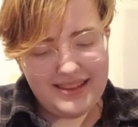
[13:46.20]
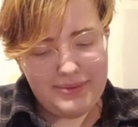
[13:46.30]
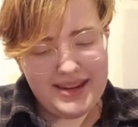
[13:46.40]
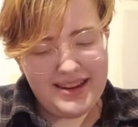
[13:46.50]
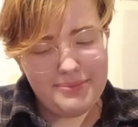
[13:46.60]
I
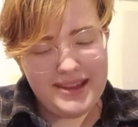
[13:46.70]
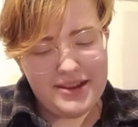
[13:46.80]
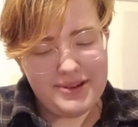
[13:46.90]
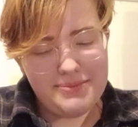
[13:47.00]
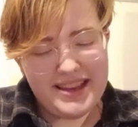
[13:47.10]
mean, not being
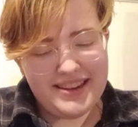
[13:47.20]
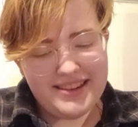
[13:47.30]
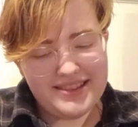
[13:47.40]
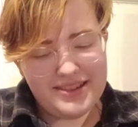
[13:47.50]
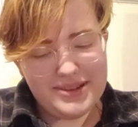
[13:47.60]
queer baited
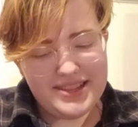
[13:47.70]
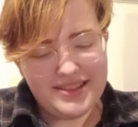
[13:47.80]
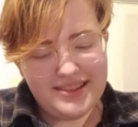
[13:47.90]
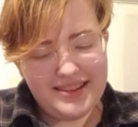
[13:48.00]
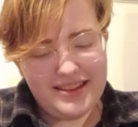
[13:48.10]
is always
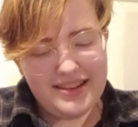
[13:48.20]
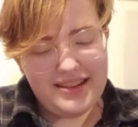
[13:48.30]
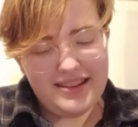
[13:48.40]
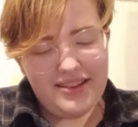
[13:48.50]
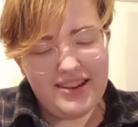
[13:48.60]

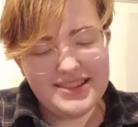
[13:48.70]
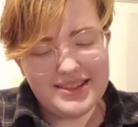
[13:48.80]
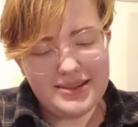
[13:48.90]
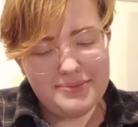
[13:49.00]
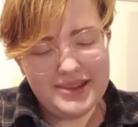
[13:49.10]

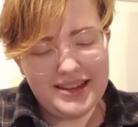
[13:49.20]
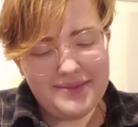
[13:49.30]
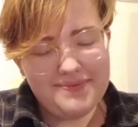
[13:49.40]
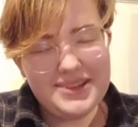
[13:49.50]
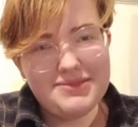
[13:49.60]
awesome.
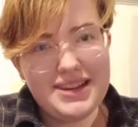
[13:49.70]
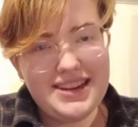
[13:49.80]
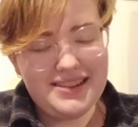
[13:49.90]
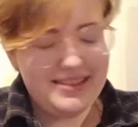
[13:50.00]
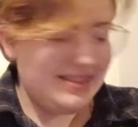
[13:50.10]

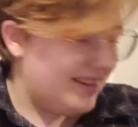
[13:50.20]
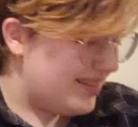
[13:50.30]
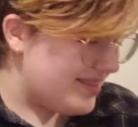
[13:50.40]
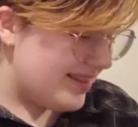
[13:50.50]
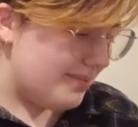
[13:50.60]
Between
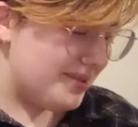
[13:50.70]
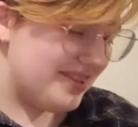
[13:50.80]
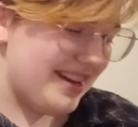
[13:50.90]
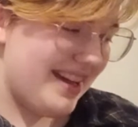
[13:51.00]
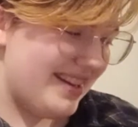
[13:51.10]

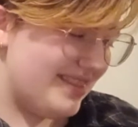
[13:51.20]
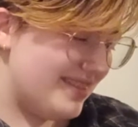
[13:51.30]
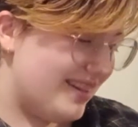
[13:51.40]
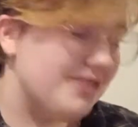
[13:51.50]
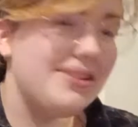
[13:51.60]
Heartstopper and
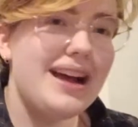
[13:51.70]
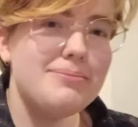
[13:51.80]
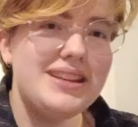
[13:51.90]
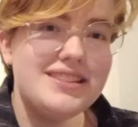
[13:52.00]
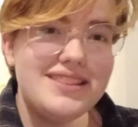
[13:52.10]
Our Flag
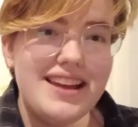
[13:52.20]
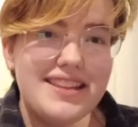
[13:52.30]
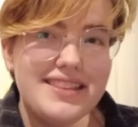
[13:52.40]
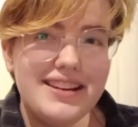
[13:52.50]
Means Death,